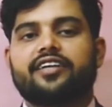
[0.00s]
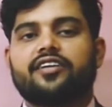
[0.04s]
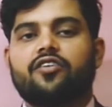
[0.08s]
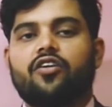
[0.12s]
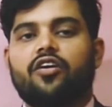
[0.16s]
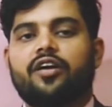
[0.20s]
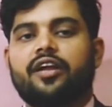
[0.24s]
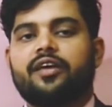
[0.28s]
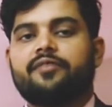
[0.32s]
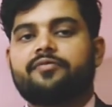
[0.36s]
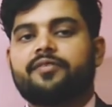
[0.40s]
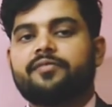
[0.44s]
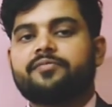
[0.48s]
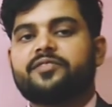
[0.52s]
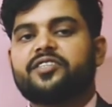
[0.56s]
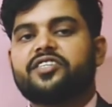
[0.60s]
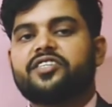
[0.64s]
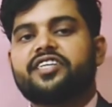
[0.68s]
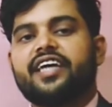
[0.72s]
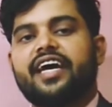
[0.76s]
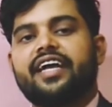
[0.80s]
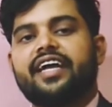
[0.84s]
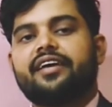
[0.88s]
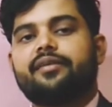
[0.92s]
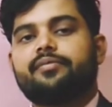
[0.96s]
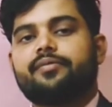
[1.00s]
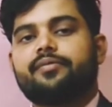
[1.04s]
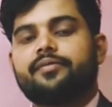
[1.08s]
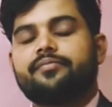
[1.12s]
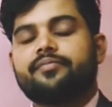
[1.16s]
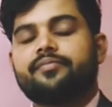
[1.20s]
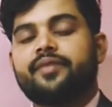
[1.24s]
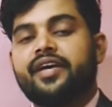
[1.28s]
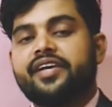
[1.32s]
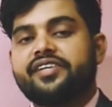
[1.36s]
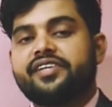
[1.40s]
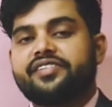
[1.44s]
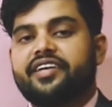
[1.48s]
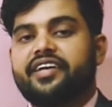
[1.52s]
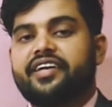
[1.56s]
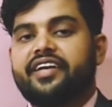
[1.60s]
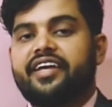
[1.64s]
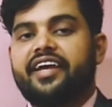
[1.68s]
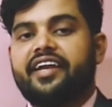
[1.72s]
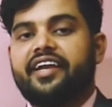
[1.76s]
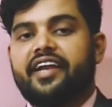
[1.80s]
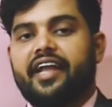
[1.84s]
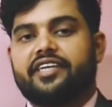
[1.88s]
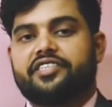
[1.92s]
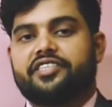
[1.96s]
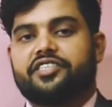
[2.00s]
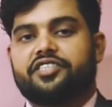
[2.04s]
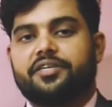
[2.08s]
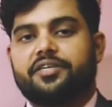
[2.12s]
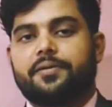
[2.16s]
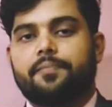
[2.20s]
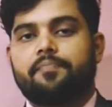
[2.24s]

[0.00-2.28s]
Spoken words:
on FMCG and FMCD industry.